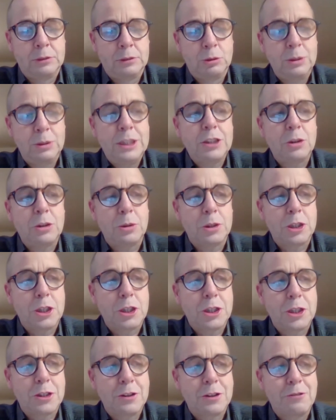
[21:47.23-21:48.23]

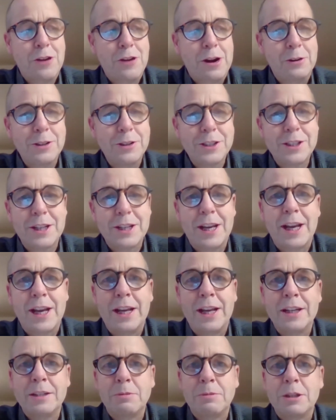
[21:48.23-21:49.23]
research affairs
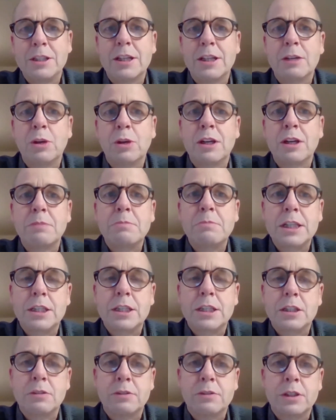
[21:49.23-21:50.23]
and basically what it
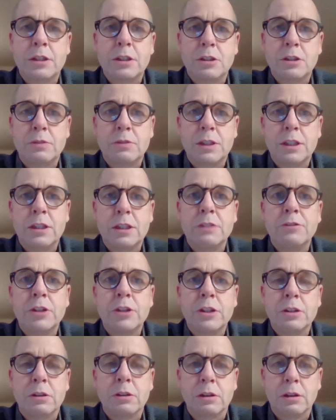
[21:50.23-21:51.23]
means to be
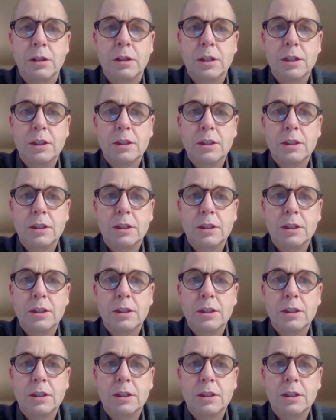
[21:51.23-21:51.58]
individual